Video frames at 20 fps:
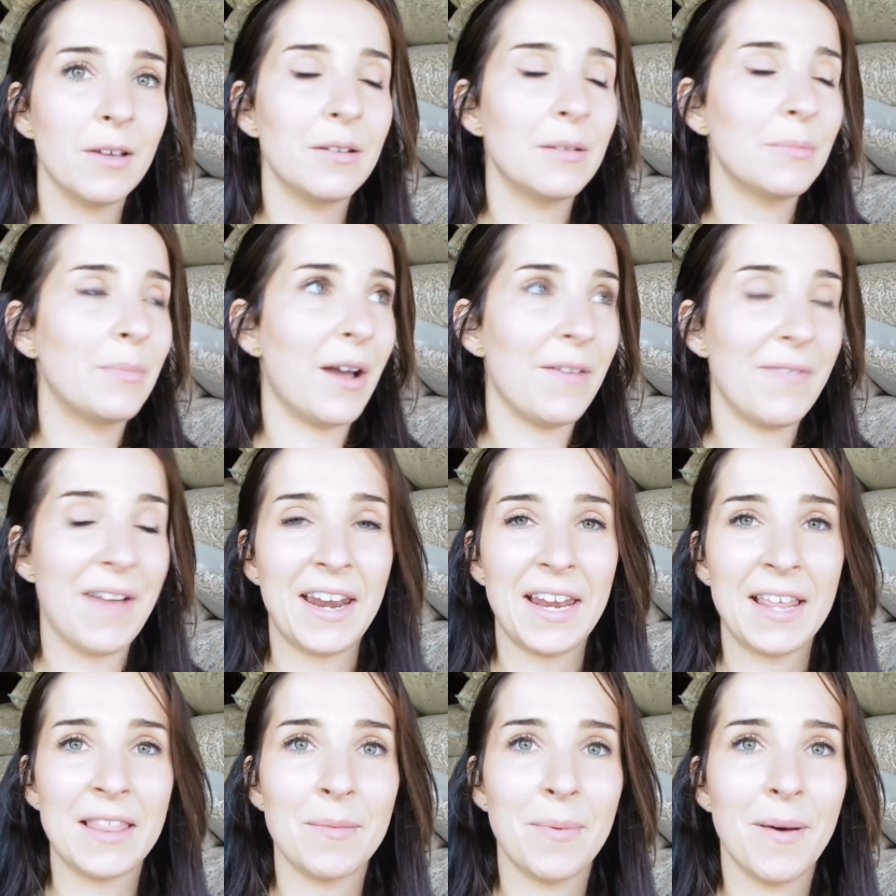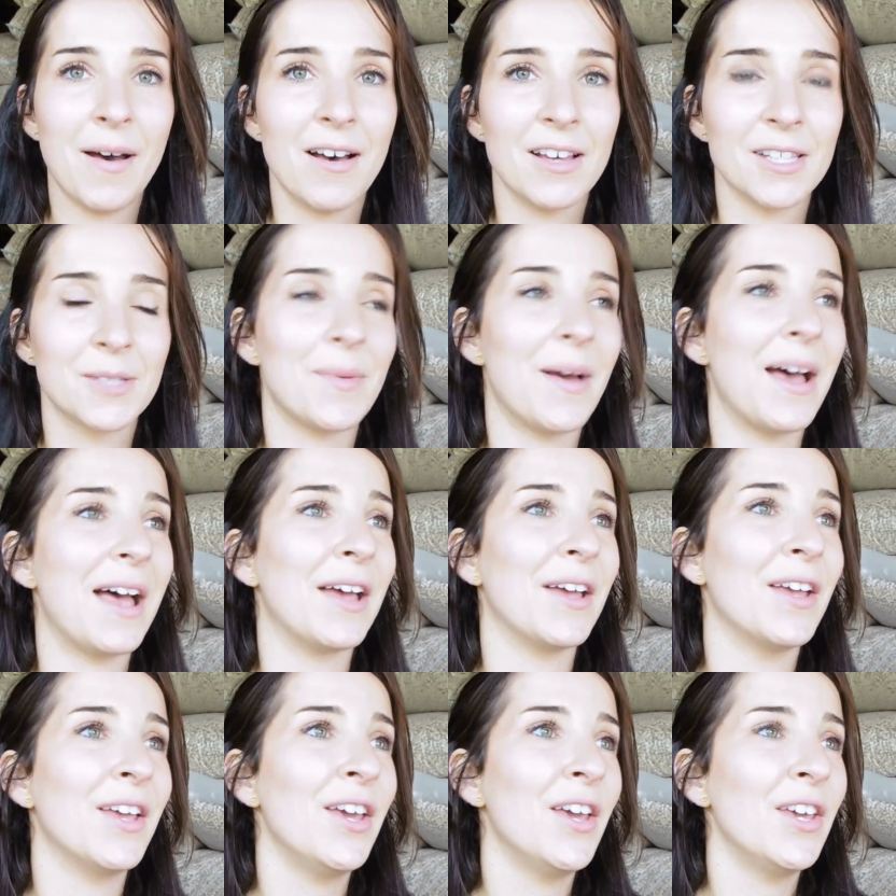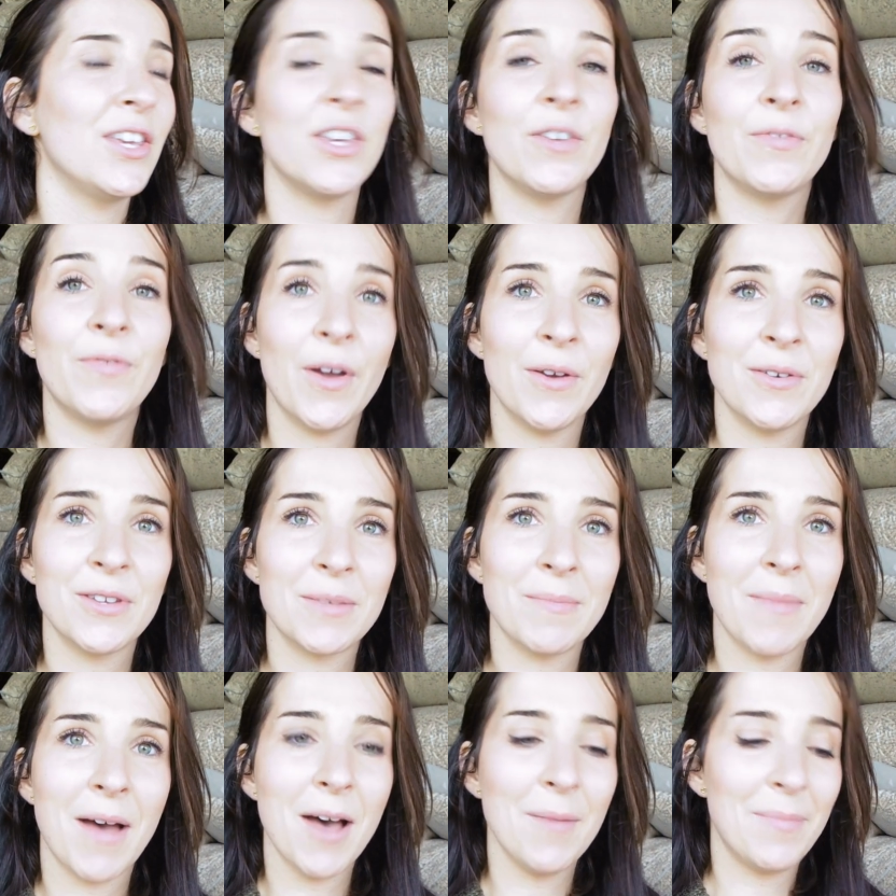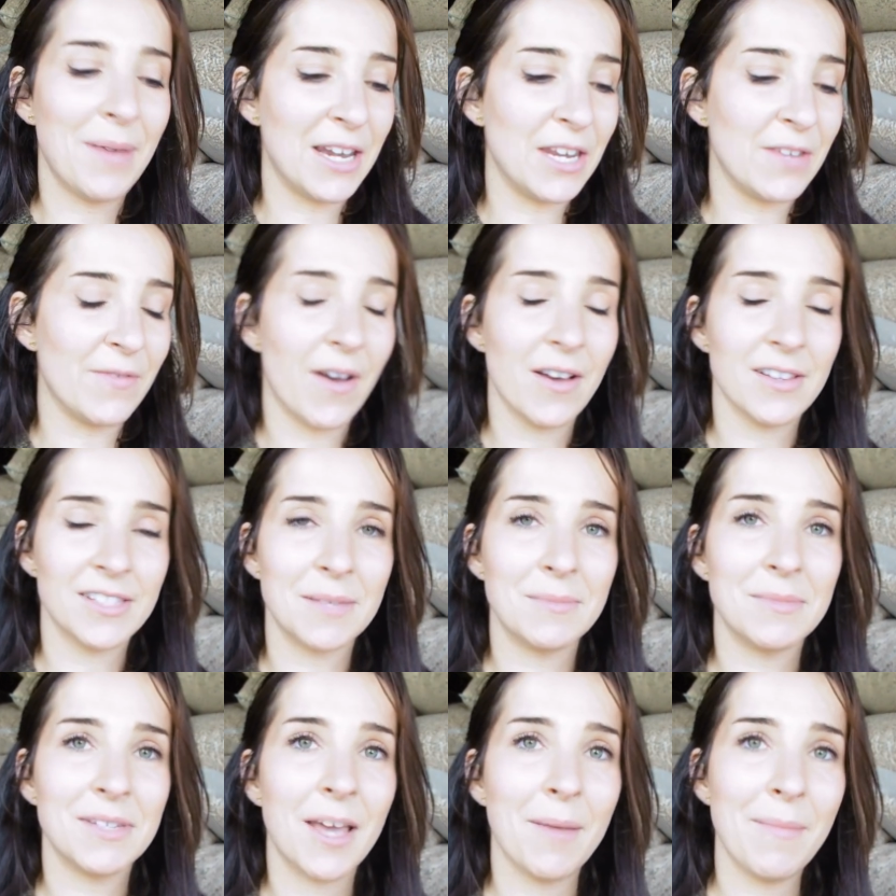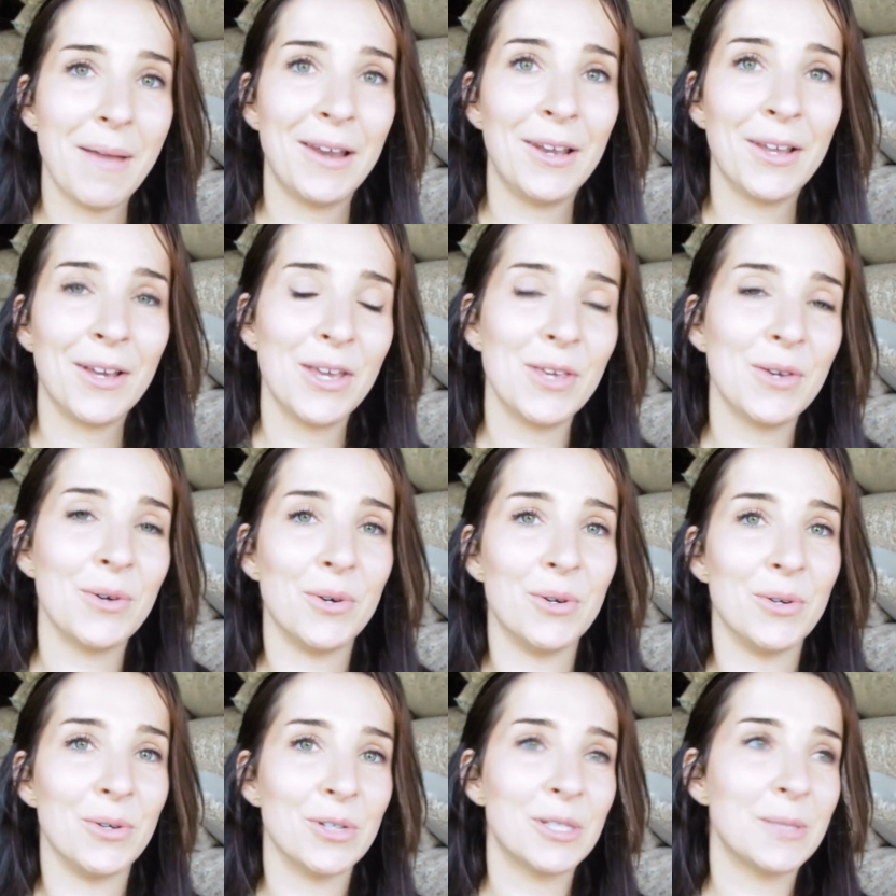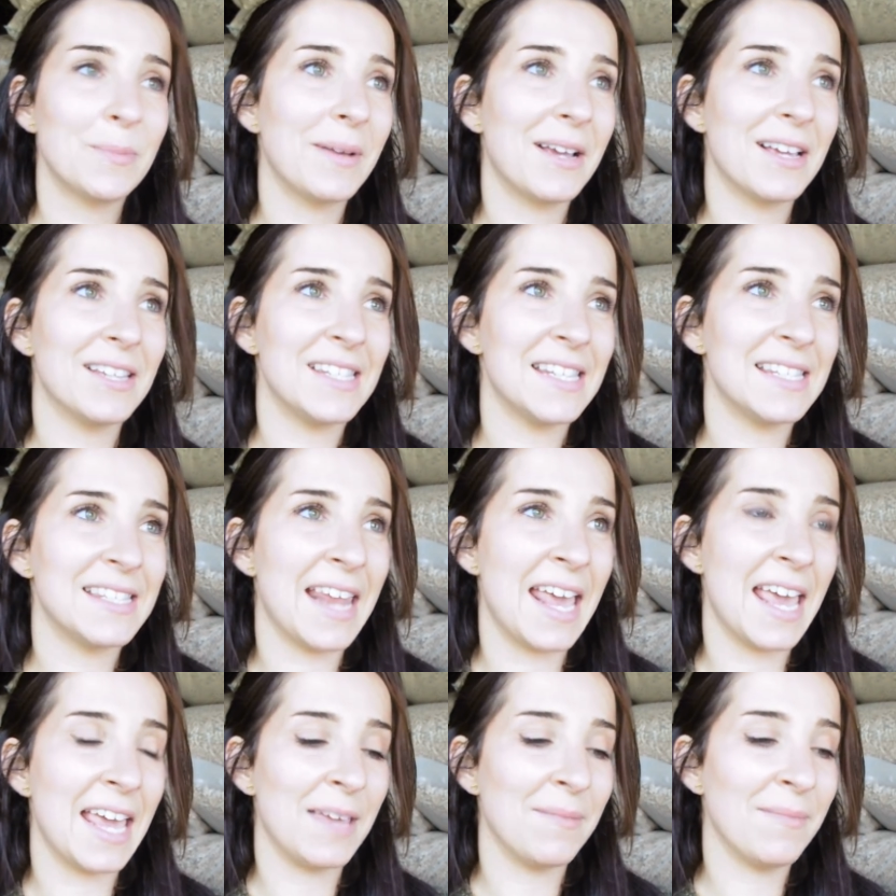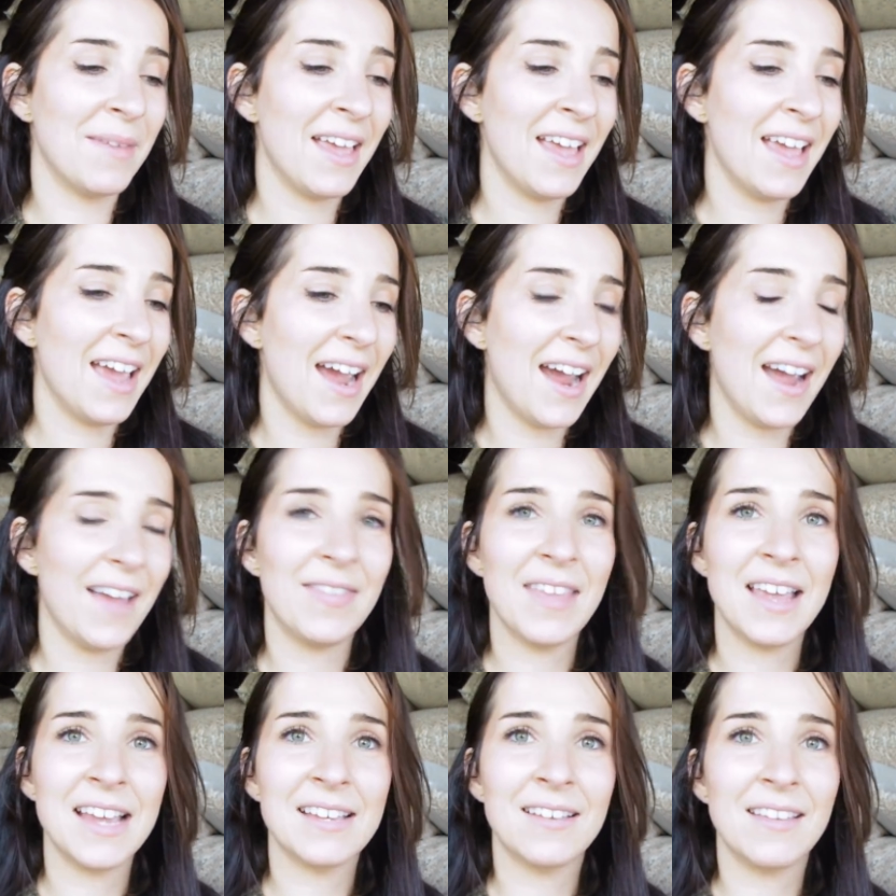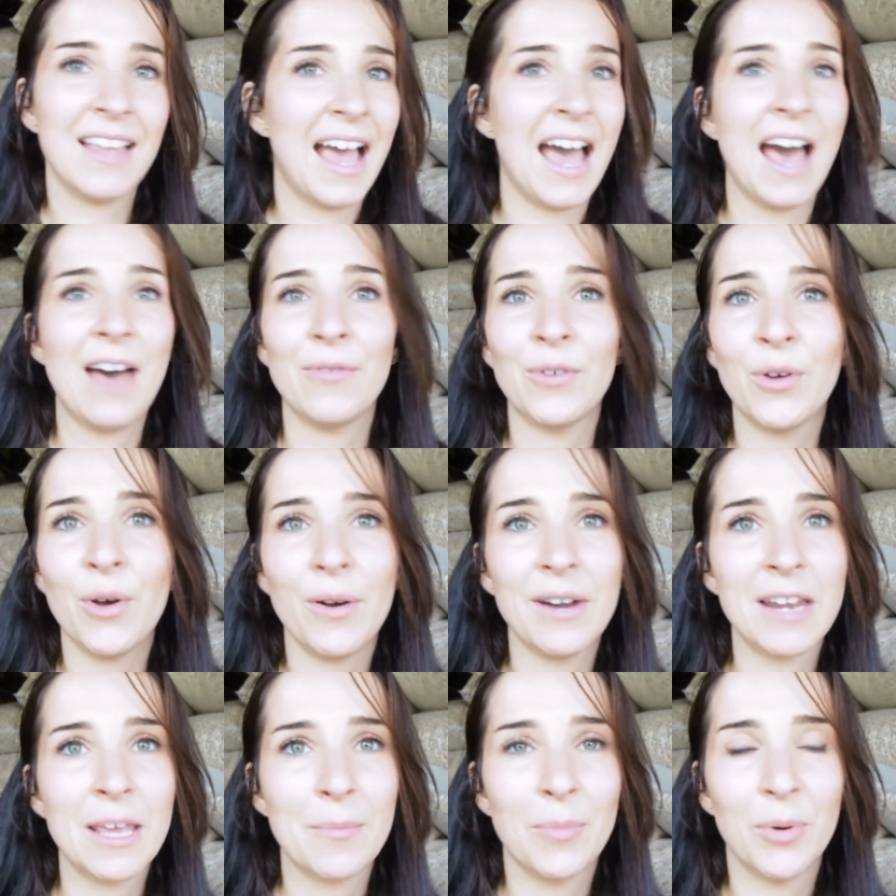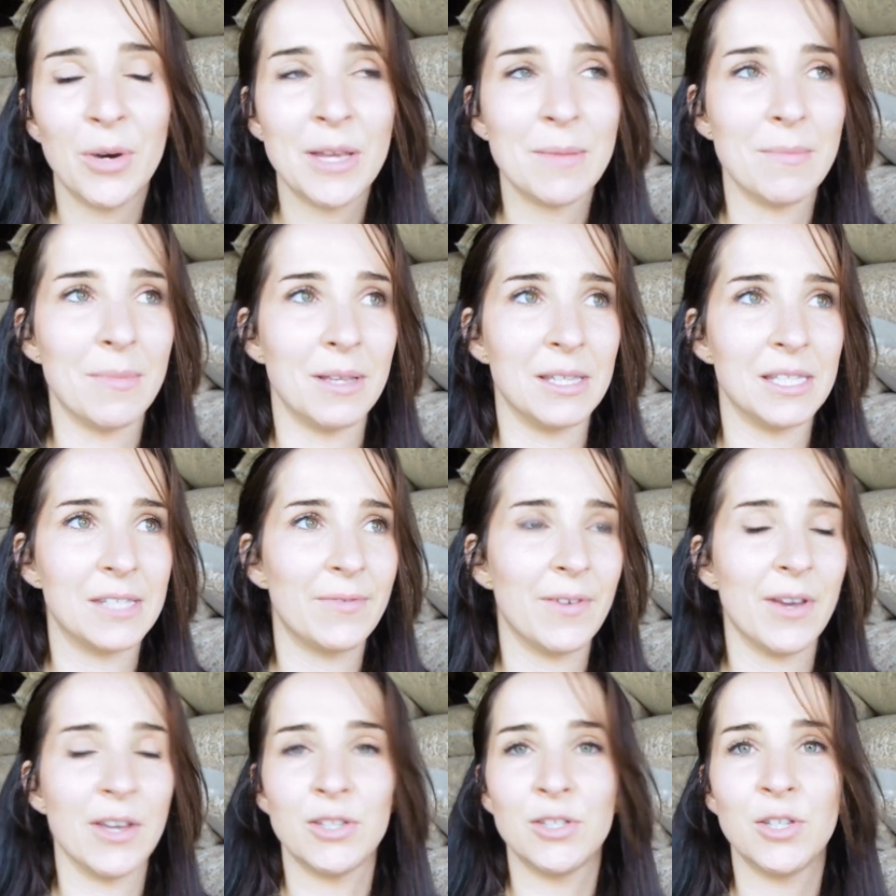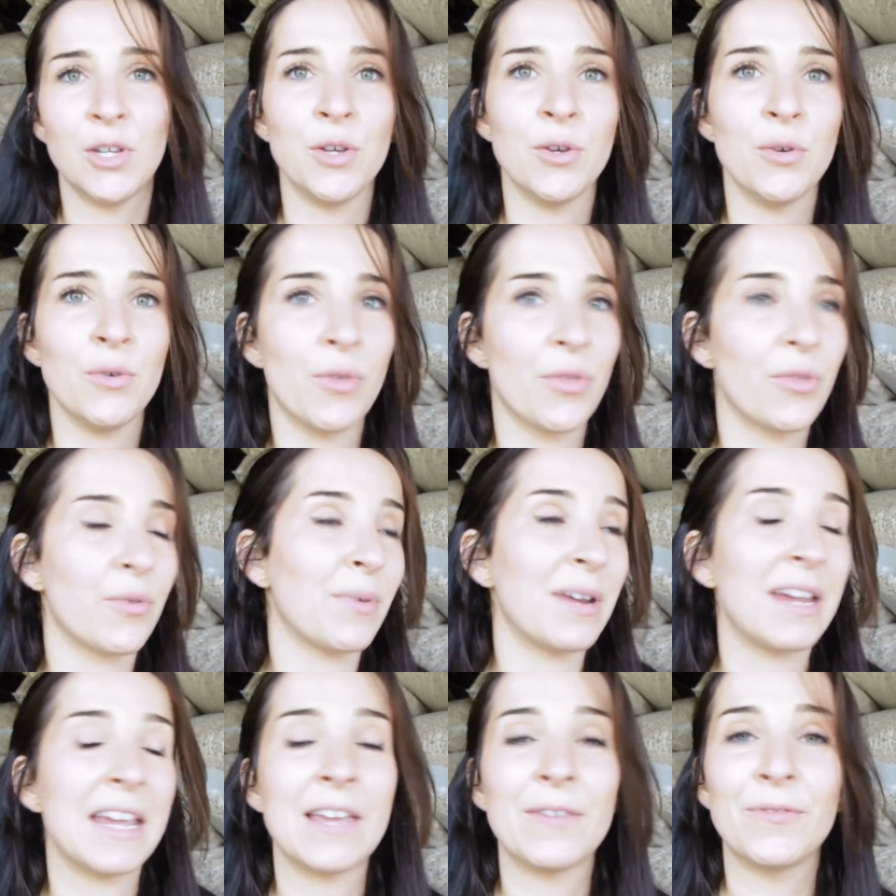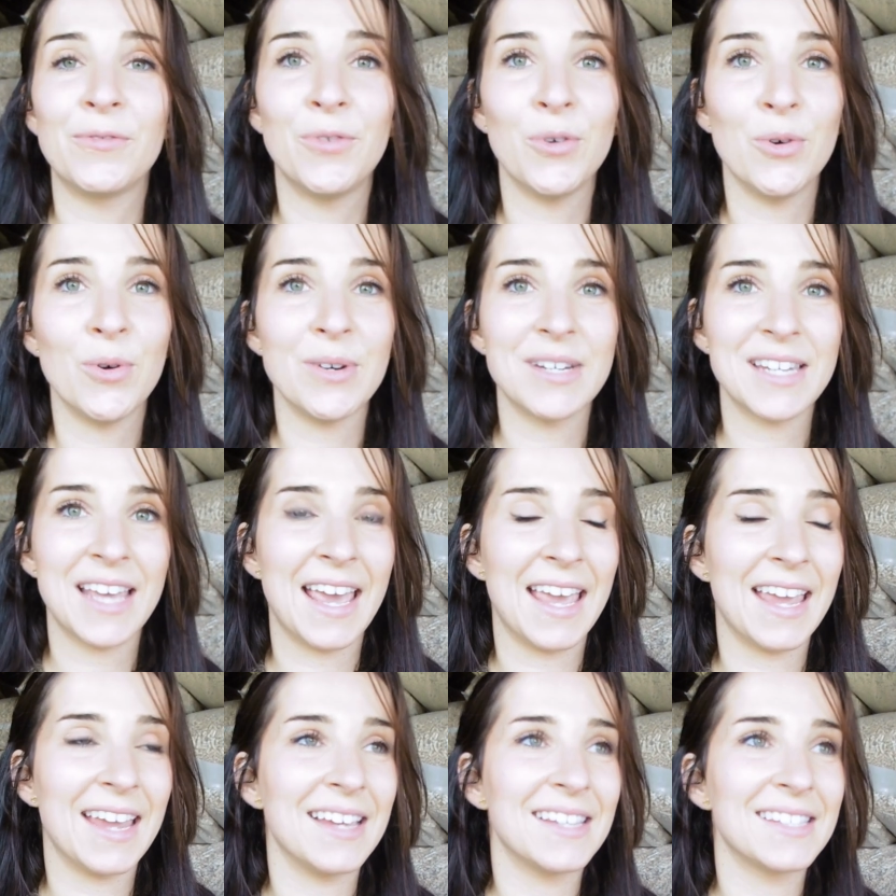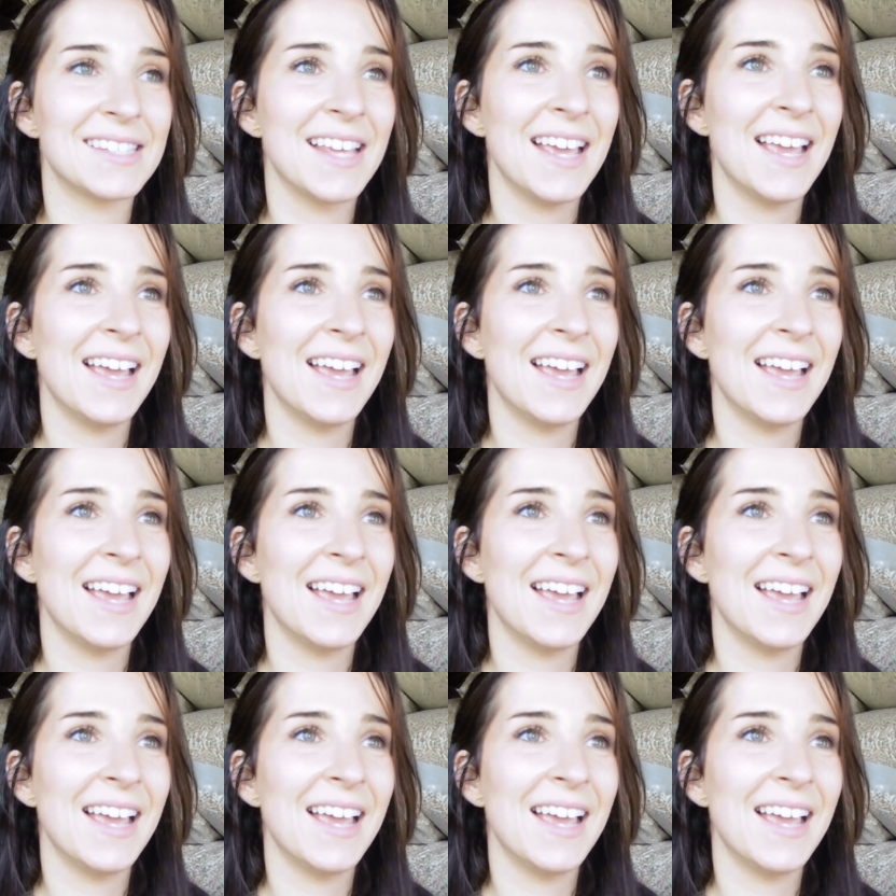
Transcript: but I've had it in the past where you phoned them up and you've asked them to come out and look at your horse because he's lame and they haven't got any appointments for two, three, four days